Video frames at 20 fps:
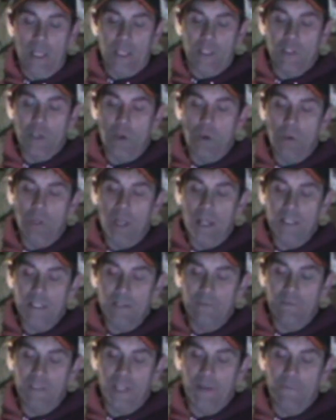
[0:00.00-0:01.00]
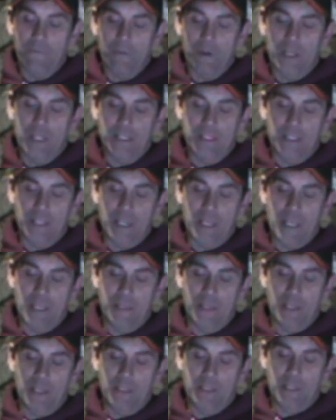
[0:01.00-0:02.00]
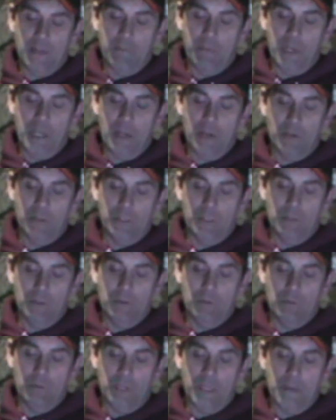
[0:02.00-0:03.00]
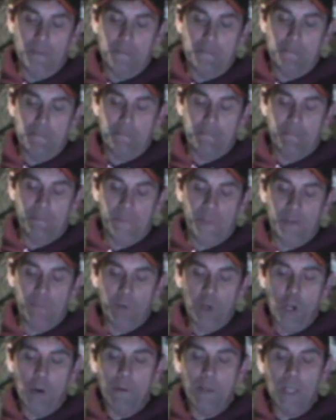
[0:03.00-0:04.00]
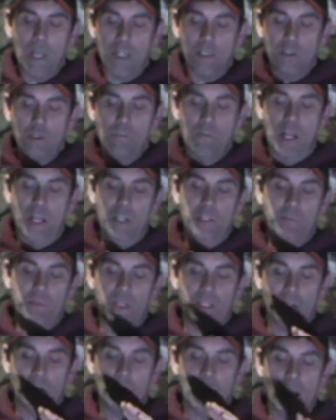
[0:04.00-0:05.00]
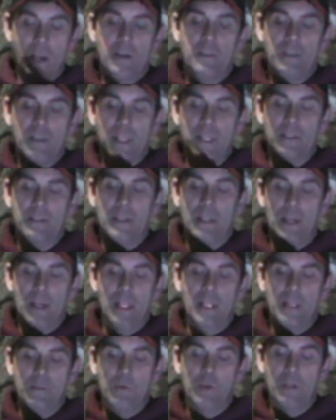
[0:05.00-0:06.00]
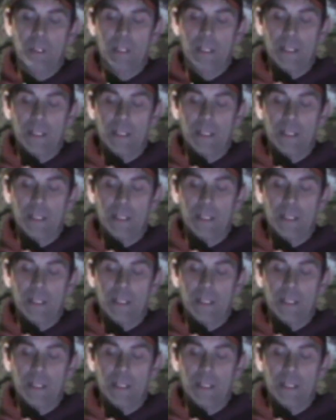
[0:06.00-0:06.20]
So lots of different things compared to the Pro, but not too much. But there are things that I like about it.